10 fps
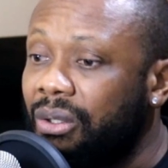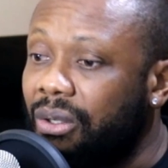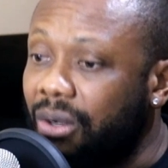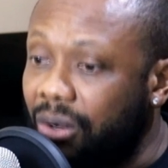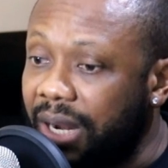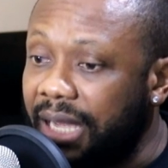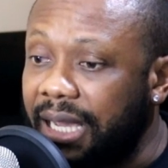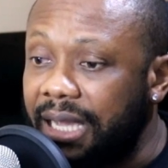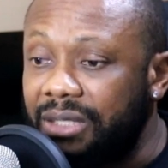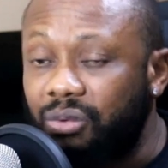Alright,
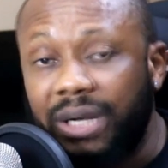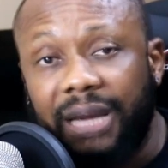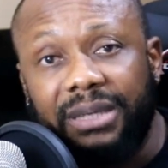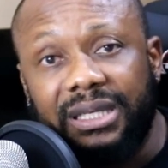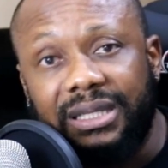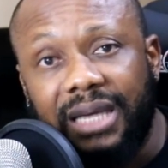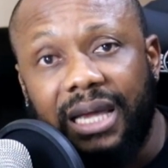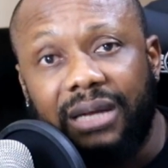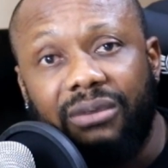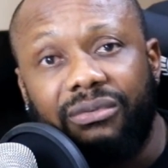guys, with that being
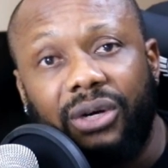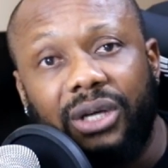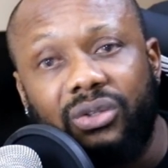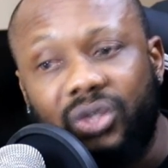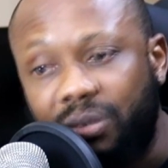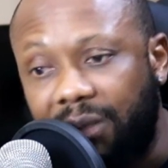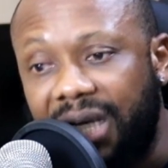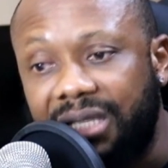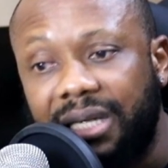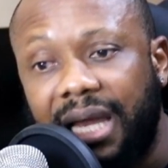said, don't forget to
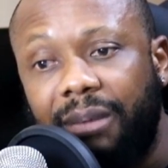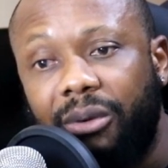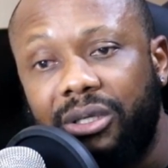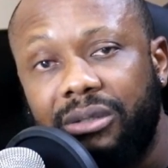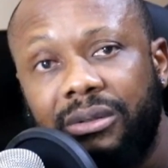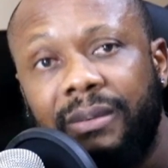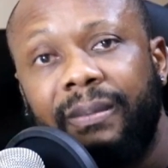smash the like button,